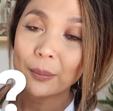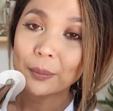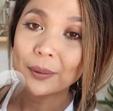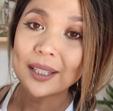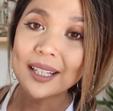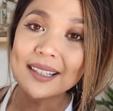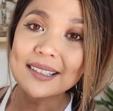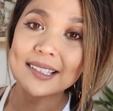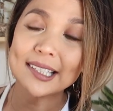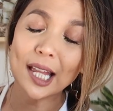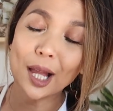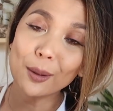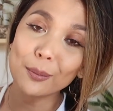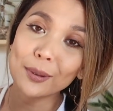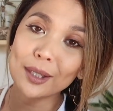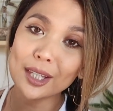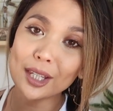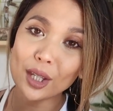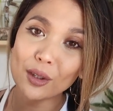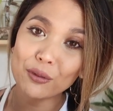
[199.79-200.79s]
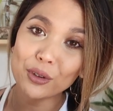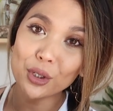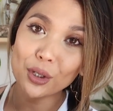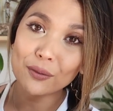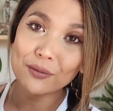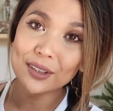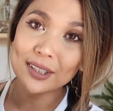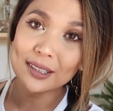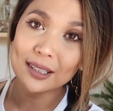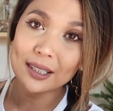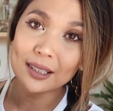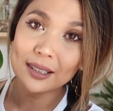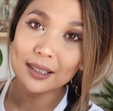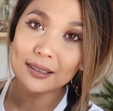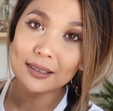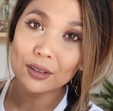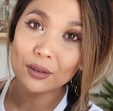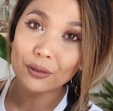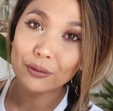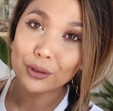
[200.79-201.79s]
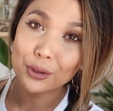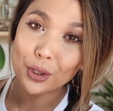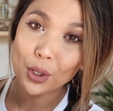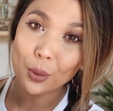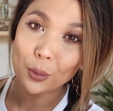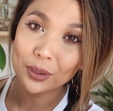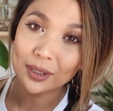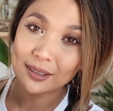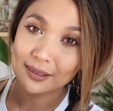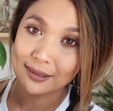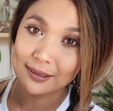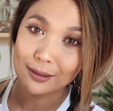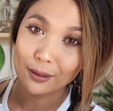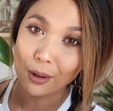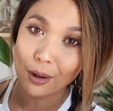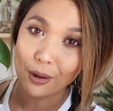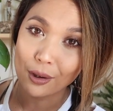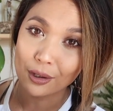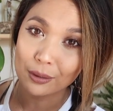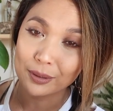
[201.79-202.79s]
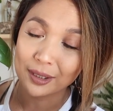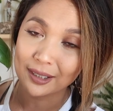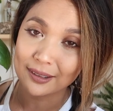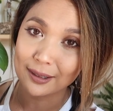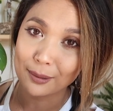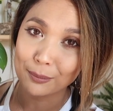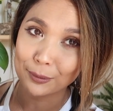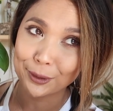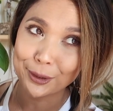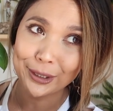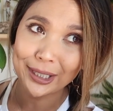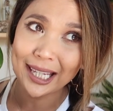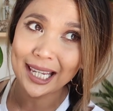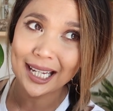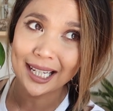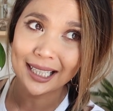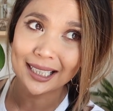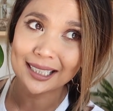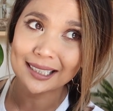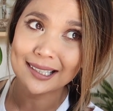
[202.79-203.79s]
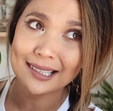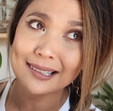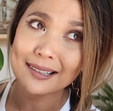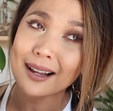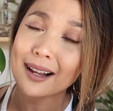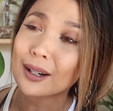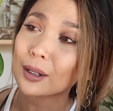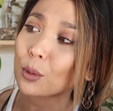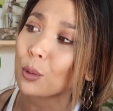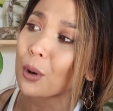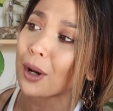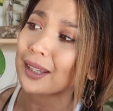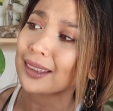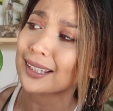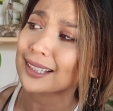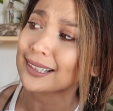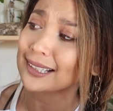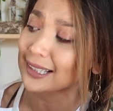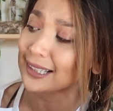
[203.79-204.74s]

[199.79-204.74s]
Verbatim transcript: Please tell me if you have seen this or if you know what this is called because I'm looking and it's not quite the